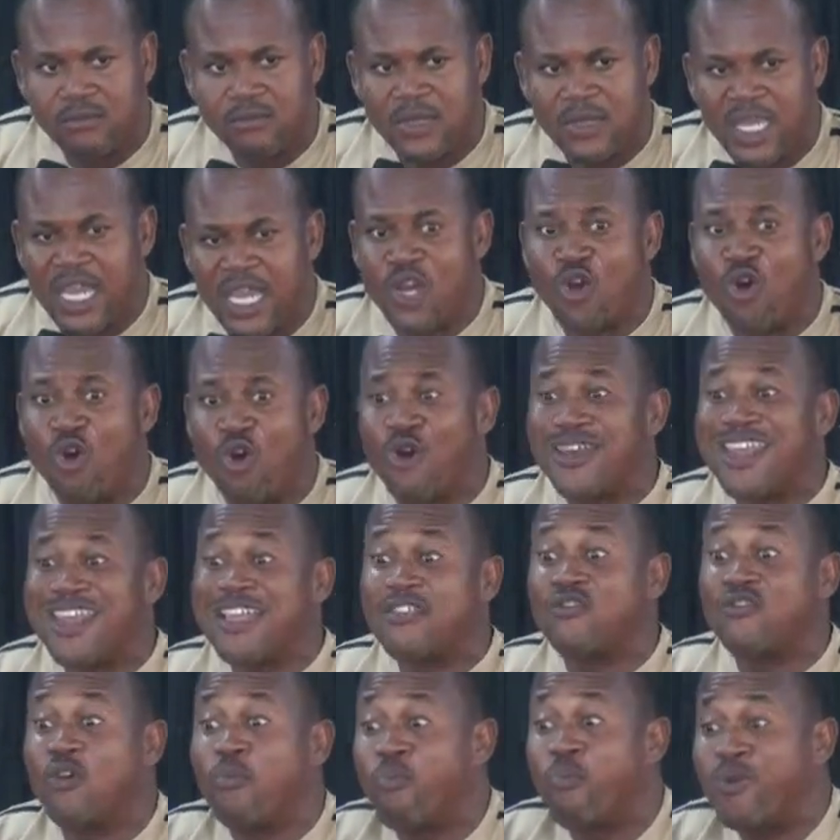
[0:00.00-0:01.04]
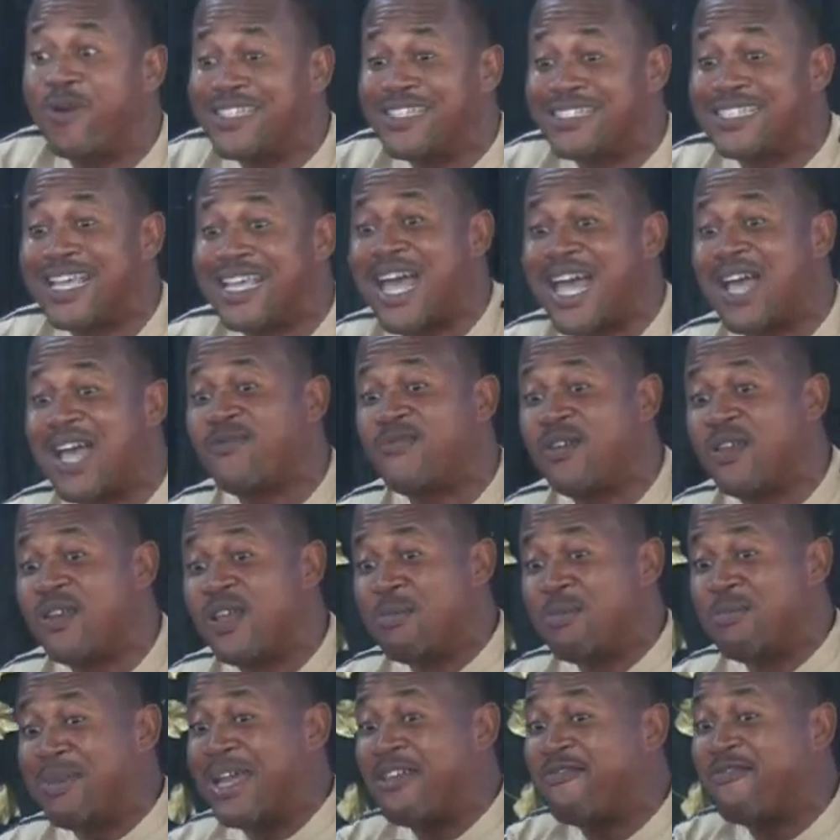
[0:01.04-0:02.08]
in order to preserve
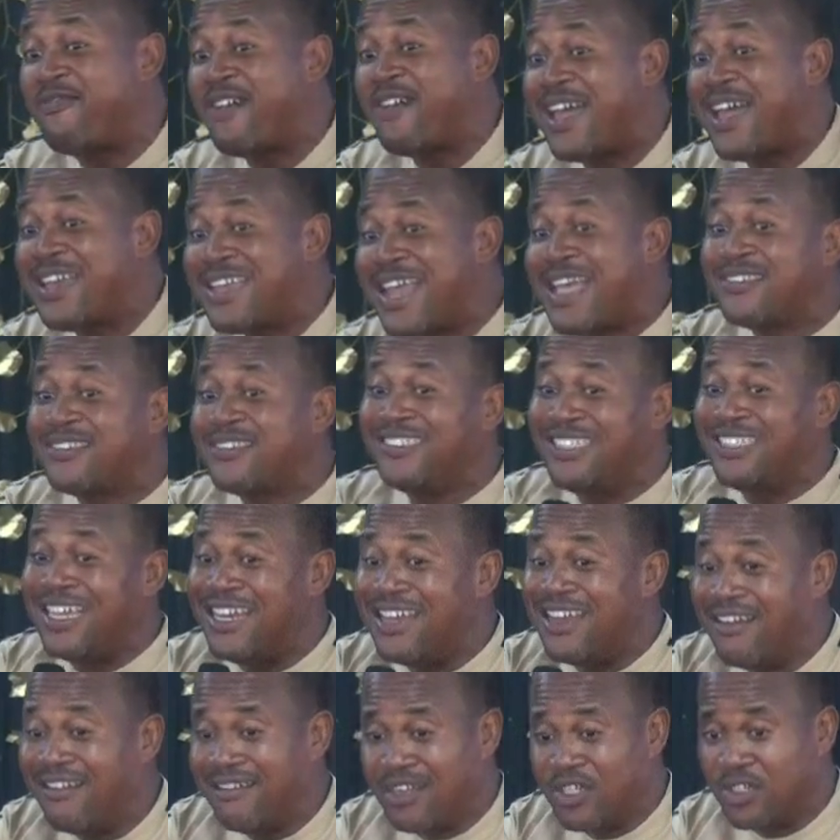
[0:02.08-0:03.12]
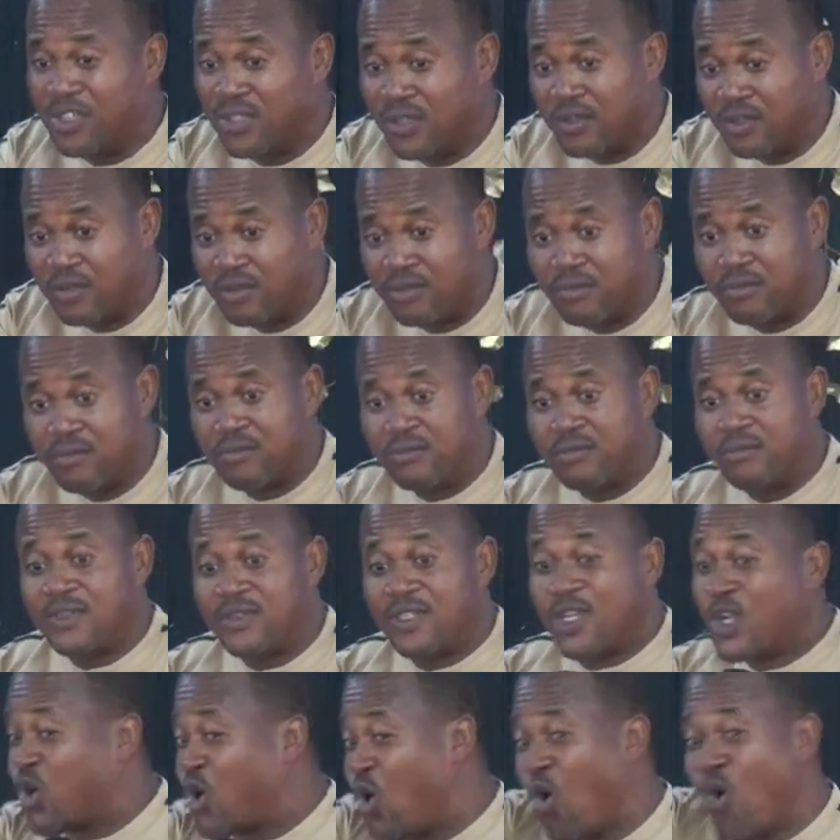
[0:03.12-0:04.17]
my father's generation.
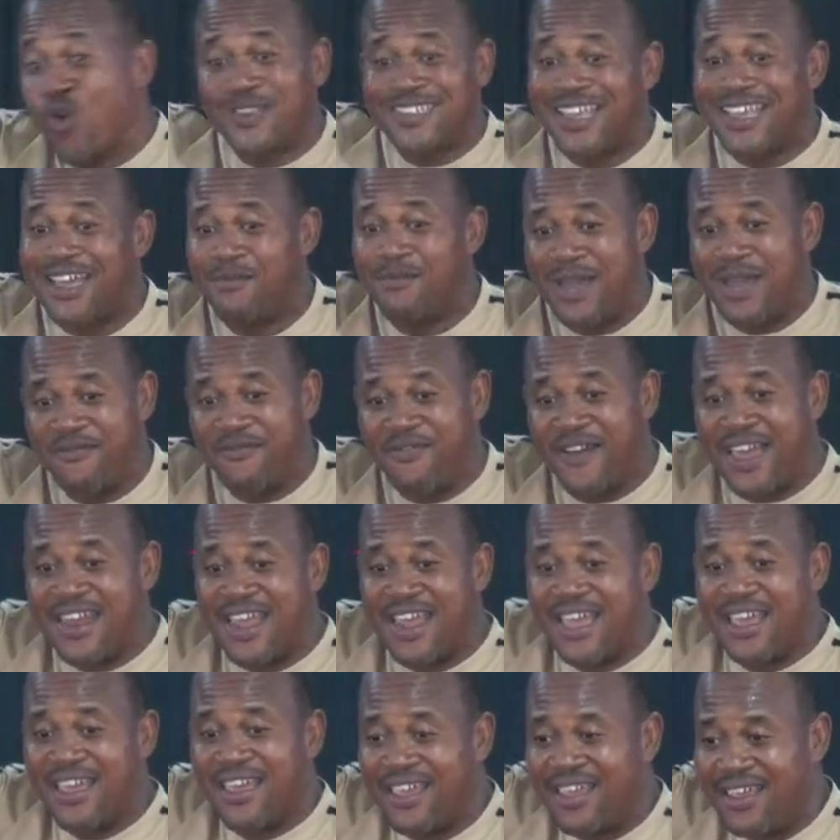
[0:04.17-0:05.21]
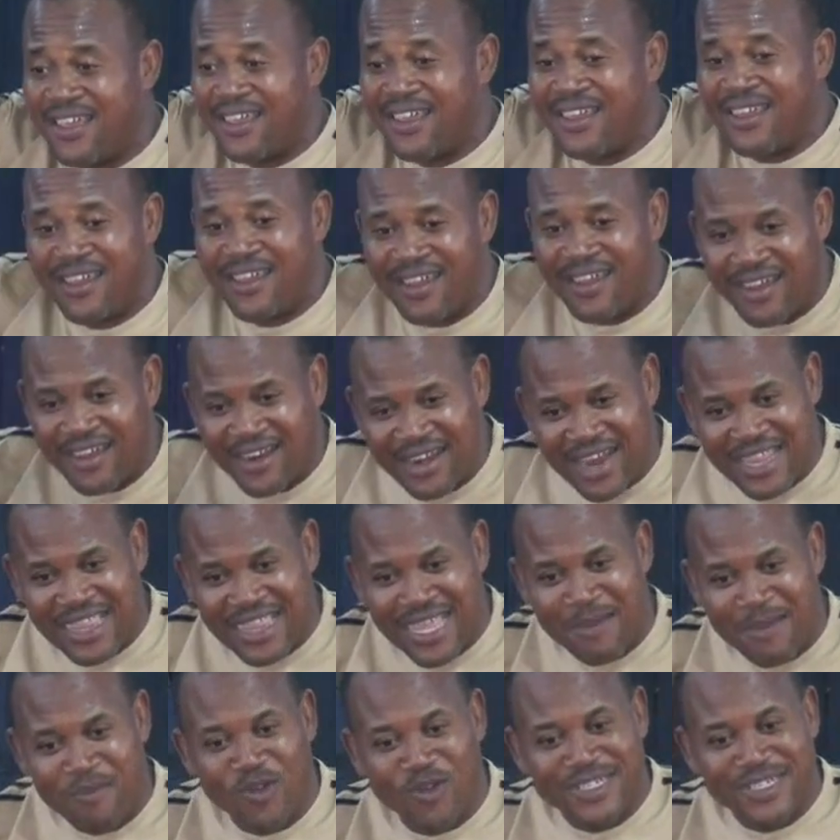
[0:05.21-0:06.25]
Go tell my father that
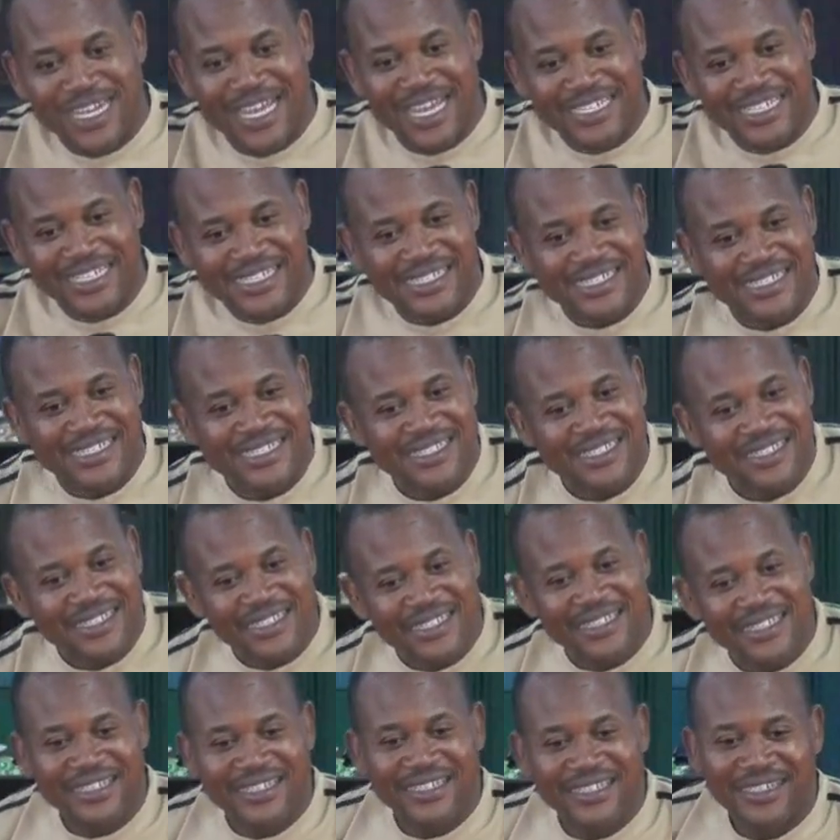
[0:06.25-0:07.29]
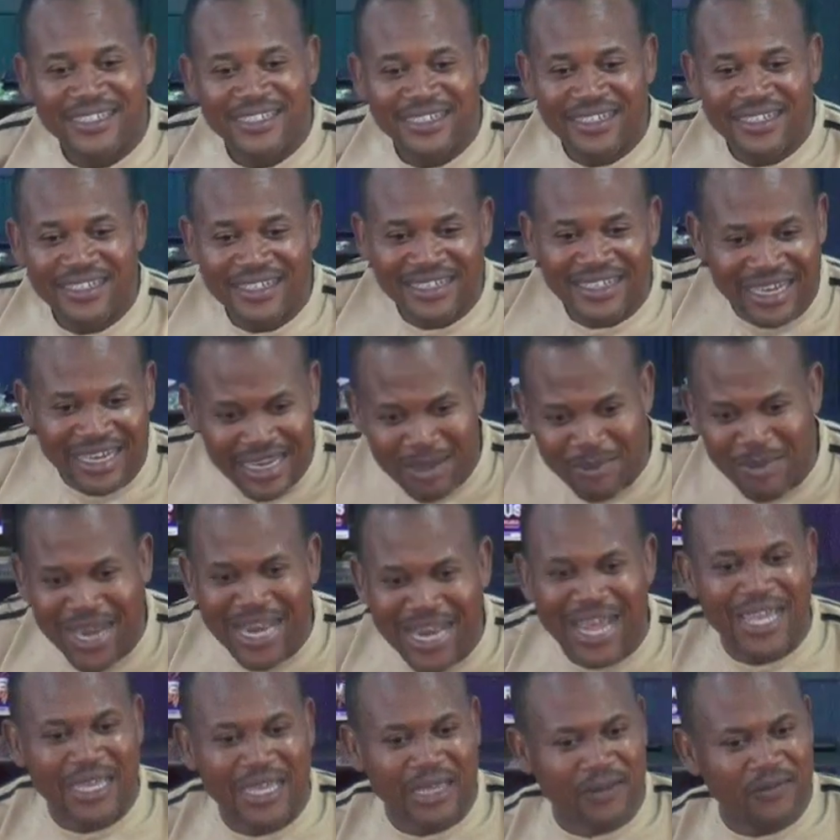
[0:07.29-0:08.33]
I'm not dead, that I'm
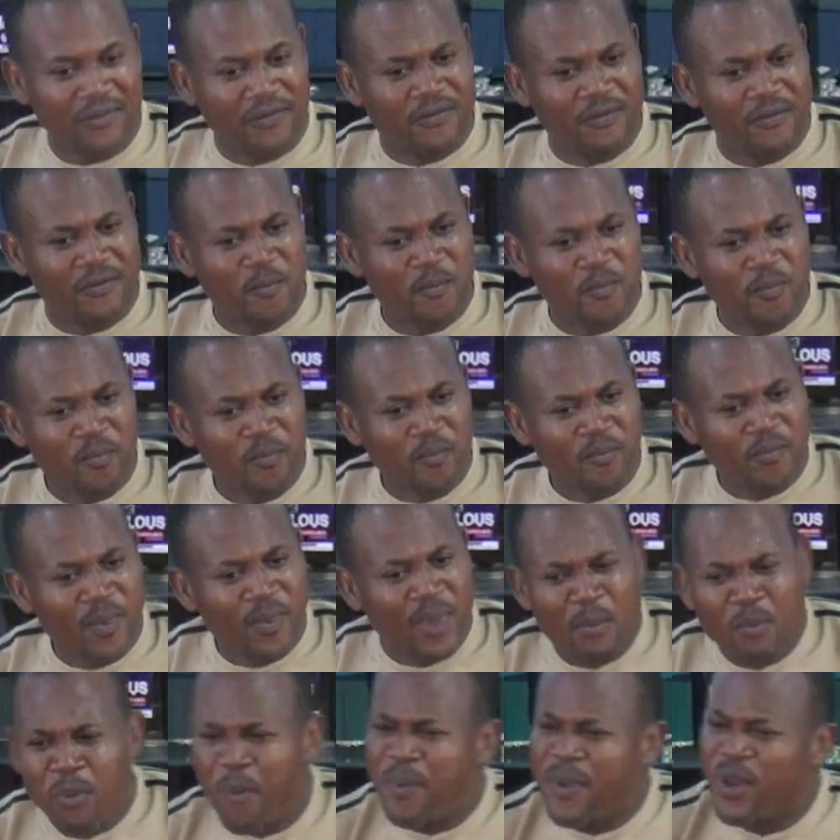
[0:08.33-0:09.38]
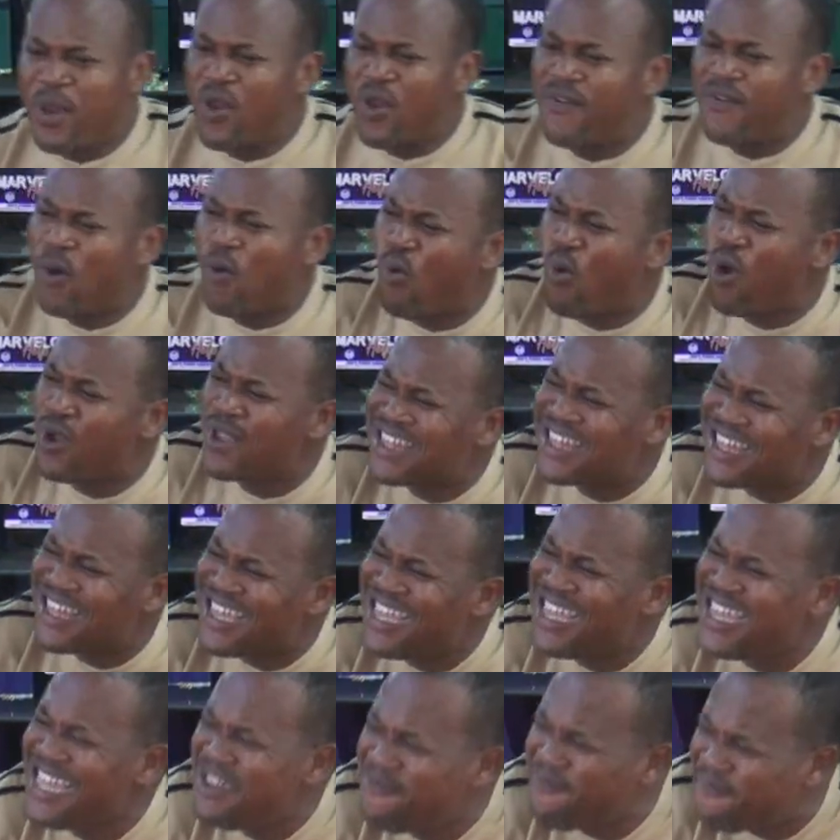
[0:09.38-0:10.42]
alive. But, beloved, what
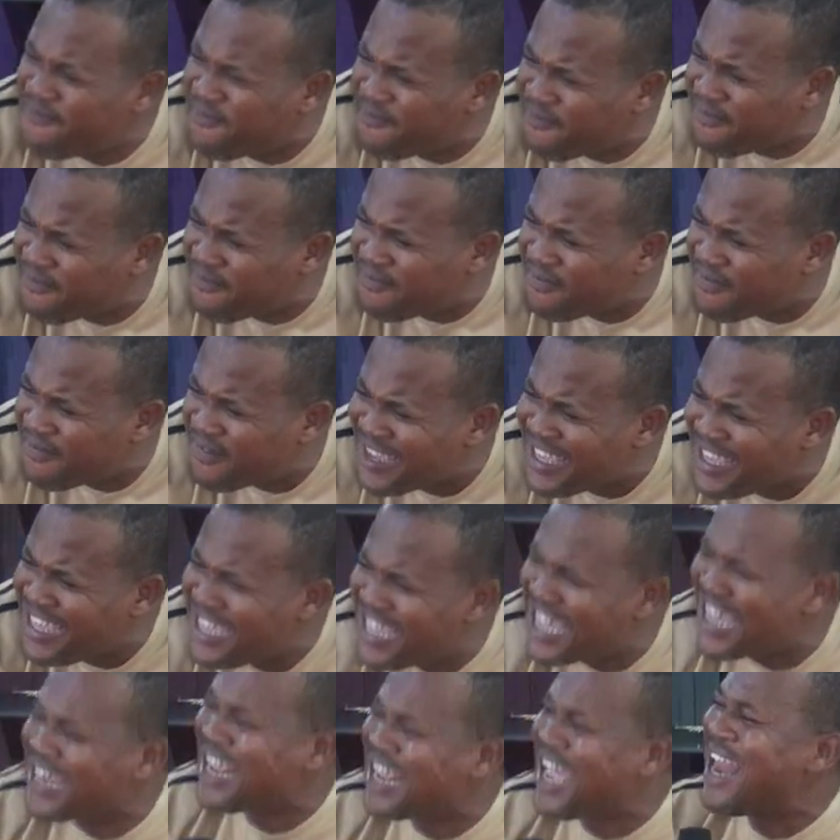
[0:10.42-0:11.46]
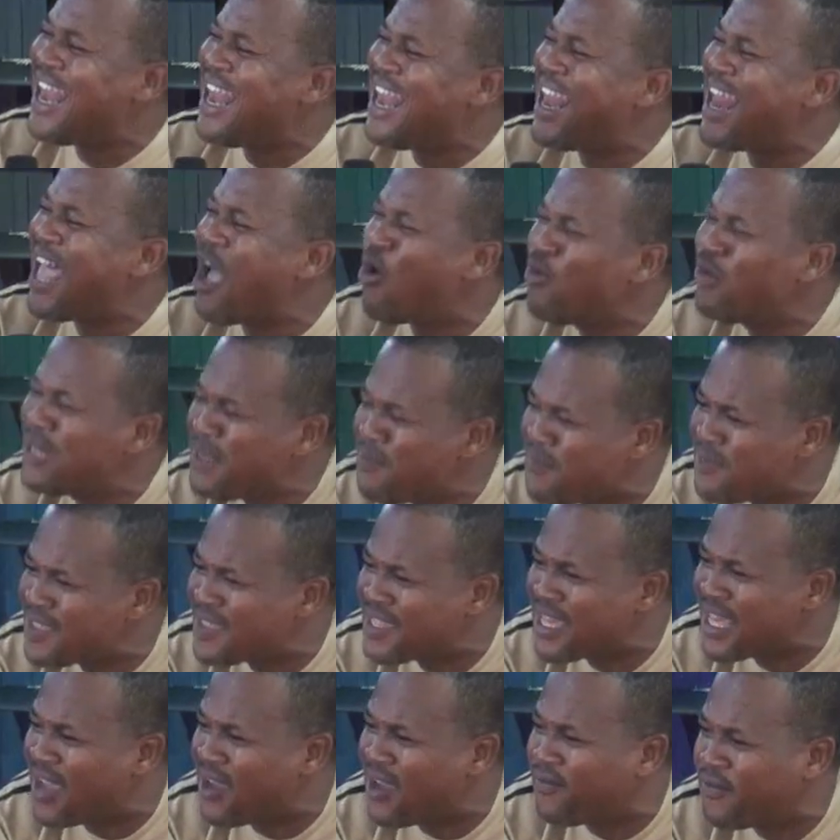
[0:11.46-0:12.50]
if he had allowed
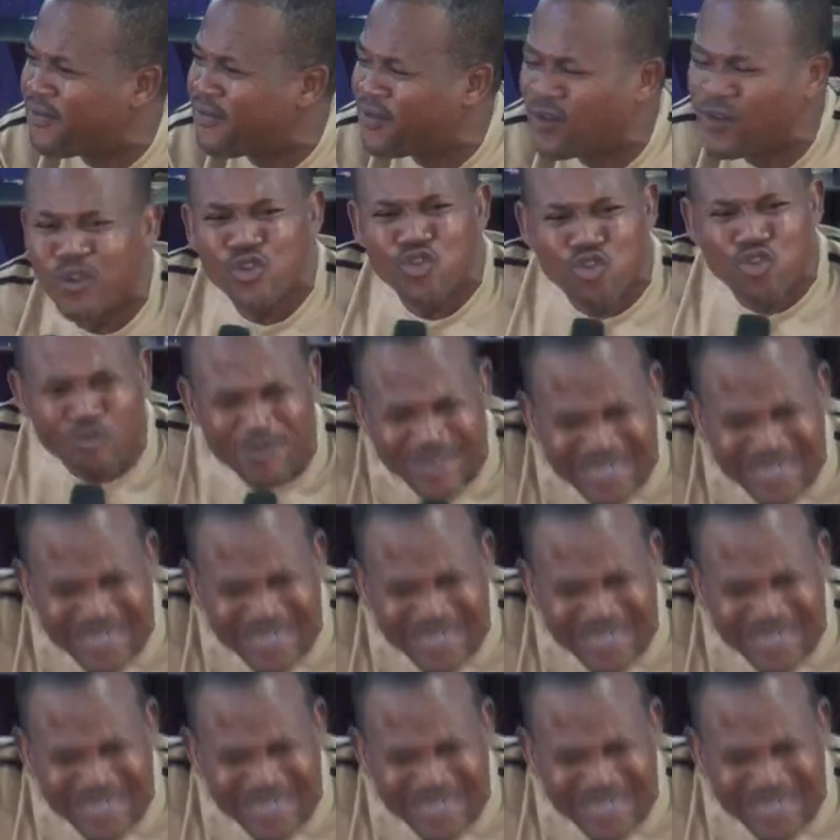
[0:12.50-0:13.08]
himself to be